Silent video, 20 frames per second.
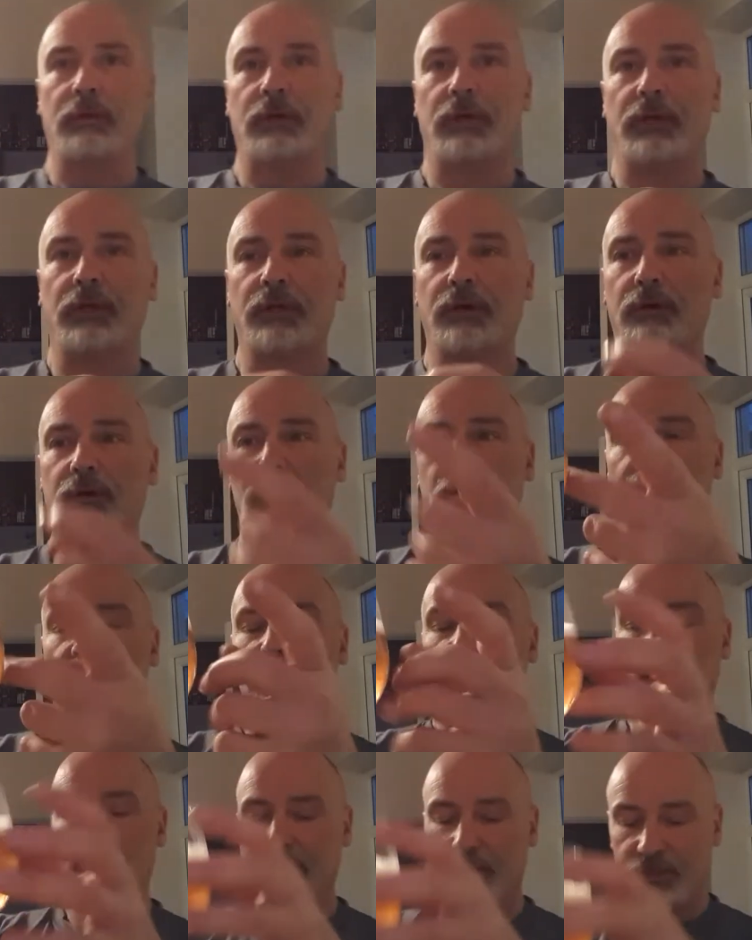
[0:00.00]
there you go,
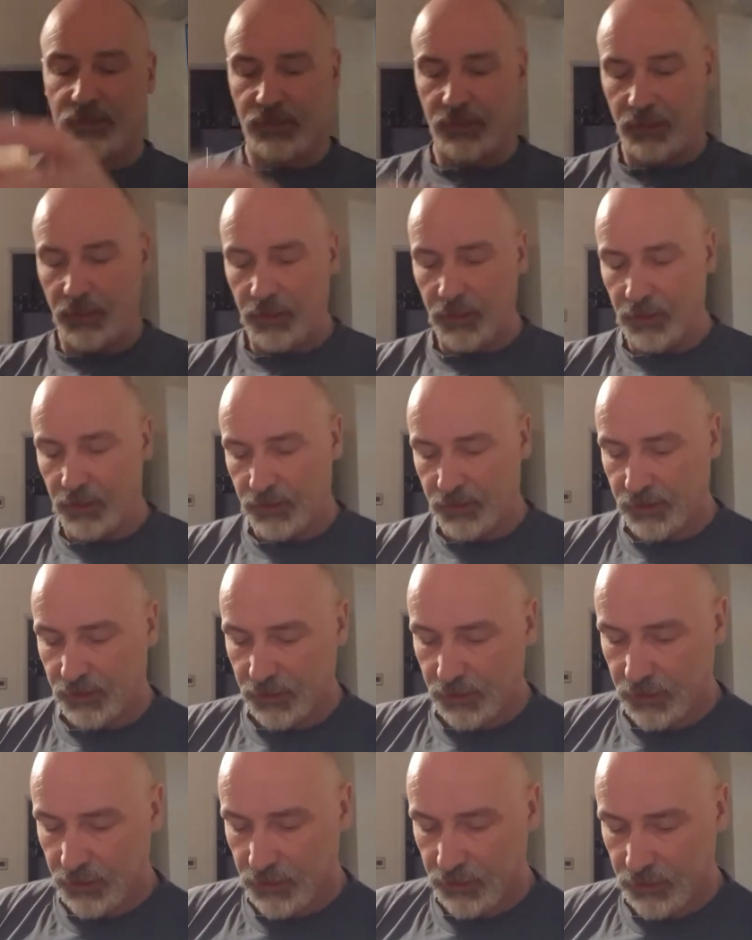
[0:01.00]
guys. You can see
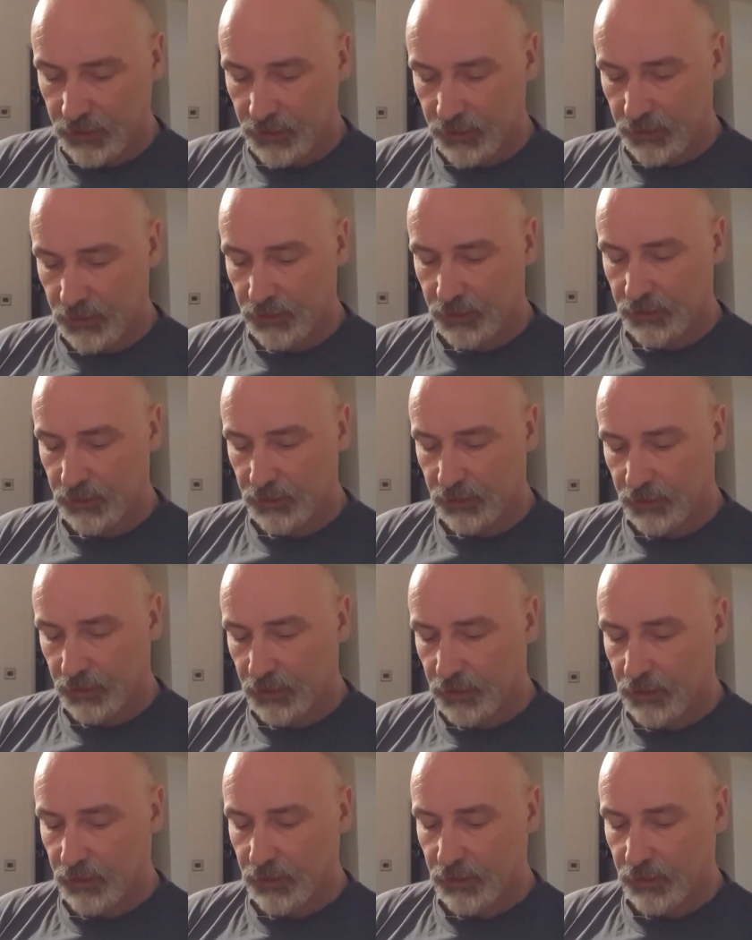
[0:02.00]
it's a